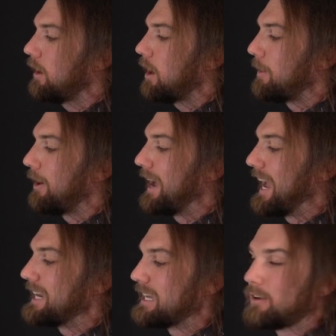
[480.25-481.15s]
about
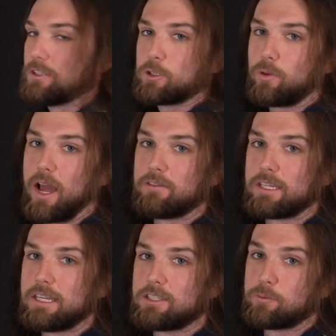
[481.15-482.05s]
any of these private
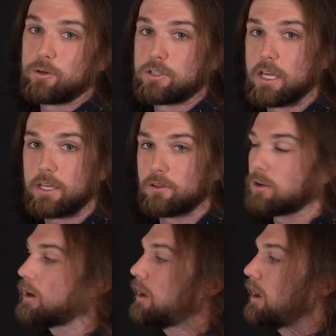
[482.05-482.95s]
keys in
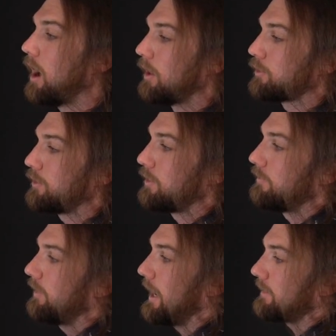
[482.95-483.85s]
particular, other than the
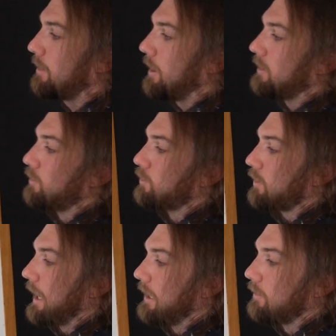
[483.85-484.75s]
fact that my
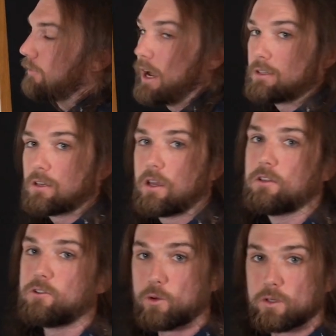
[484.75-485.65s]
user and device
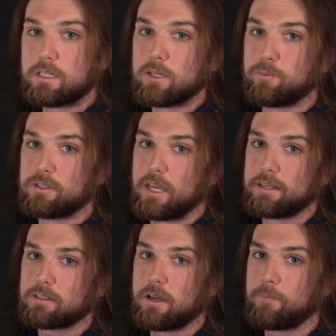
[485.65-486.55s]
do indeed
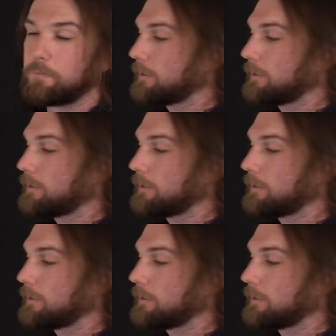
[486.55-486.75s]
possess them.